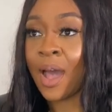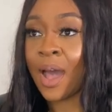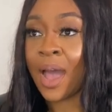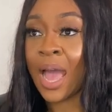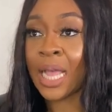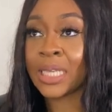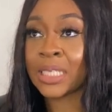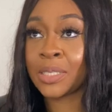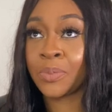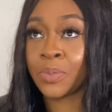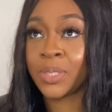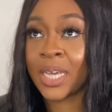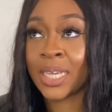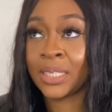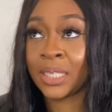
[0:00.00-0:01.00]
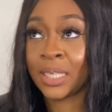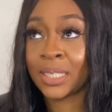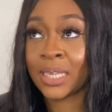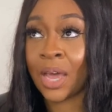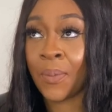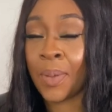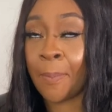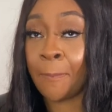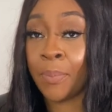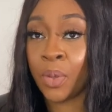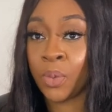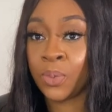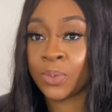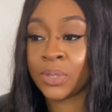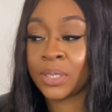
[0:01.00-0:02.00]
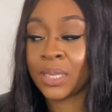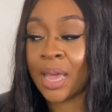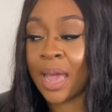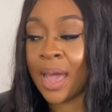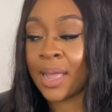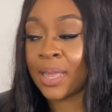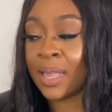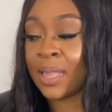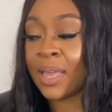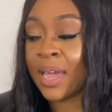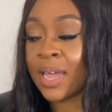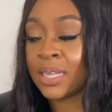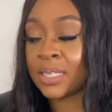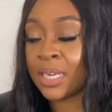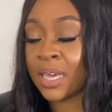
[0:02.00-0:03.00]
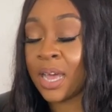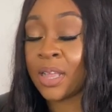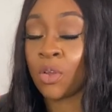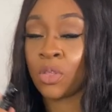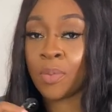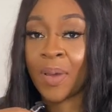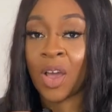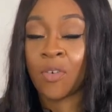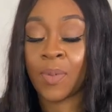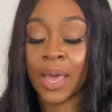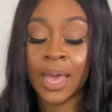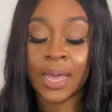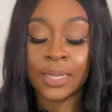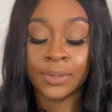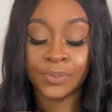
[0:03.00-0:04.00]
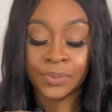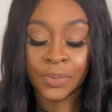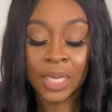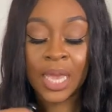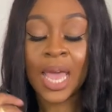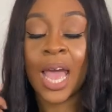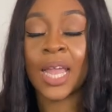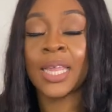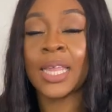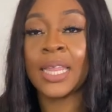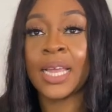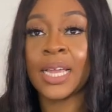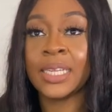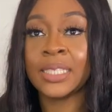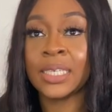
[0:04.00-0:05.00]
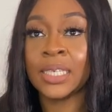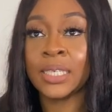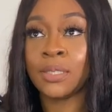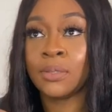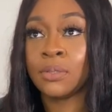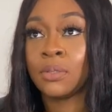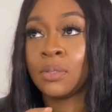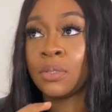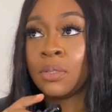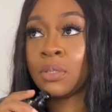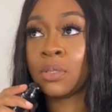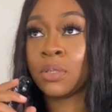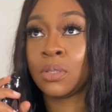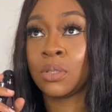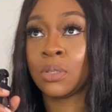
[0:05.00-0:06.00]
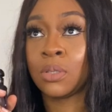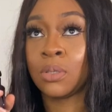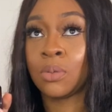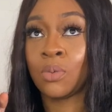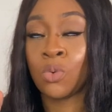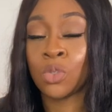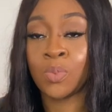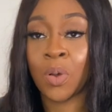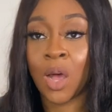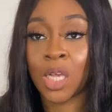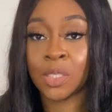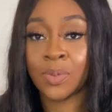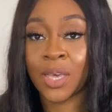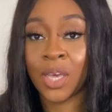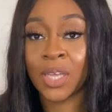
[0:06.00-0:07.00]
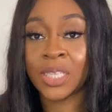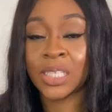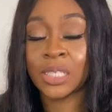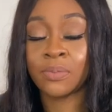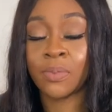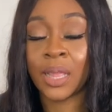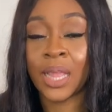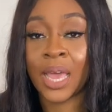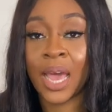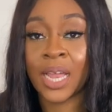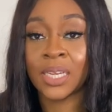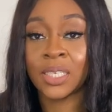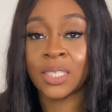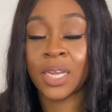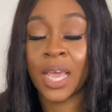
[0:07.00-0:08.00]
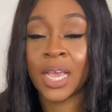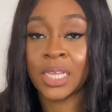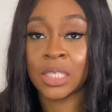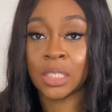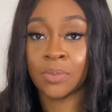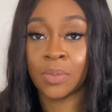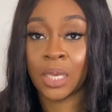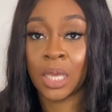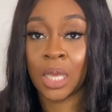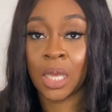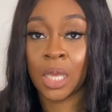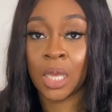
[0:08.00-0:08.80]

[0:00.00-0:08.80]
I tested this out in Boots, and a lady, and on the back of my hand, and a lady walked past me and could it and chased me